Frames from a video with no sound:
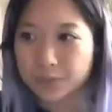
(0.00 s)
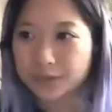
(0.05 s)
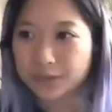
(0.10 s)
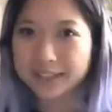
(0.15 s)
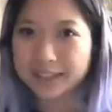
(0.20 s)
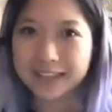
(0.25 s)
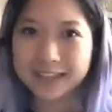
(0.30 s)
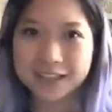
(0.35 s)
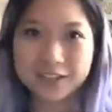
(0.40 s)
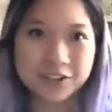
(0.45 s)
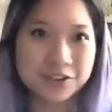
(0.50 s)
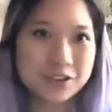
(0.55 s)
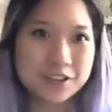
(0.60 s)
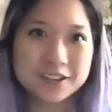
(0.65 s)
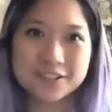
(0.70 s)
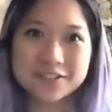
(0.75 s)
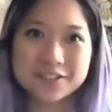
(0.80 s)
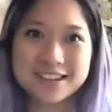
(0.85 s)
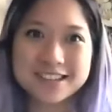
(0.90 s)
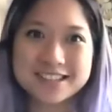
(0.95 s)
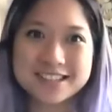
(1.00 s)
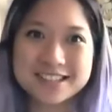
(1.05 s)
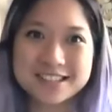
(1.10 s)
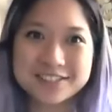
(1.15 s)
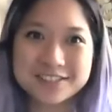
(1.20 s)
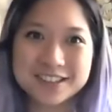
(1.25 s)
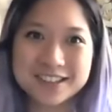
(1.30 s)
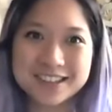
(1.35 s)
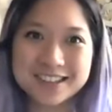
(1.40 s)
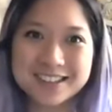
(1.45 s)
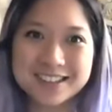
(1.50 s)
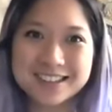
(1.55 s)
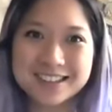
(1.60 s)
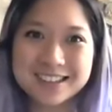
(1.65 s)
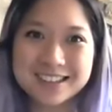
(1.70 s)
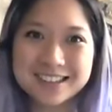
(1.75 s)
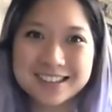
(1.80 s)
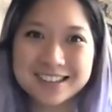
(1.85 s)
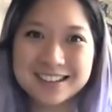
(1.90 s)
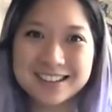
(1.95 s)
really ignoring the rest of our
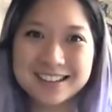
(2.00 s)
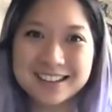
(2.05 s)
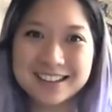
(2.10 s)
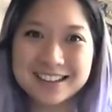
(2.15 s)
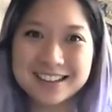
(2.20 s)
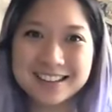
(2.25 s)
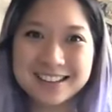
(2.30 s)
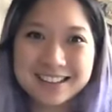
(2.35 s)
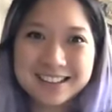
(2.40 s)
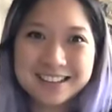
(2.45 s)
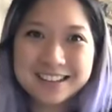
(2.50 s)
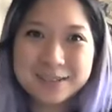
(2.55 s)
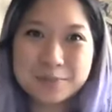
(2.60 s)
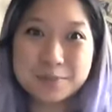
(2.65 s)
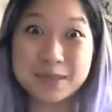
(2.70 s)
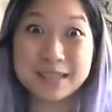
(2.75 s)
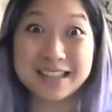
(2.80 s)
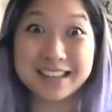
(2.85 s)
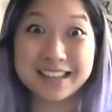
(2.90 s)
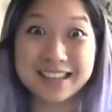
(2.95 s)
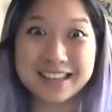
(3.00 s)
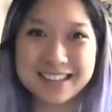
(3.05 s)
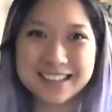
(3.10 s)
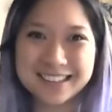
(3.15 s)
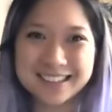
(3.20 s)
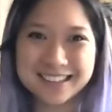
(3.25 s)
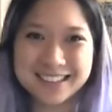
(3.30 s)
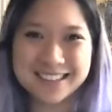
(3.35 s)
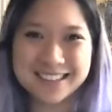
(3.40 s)
being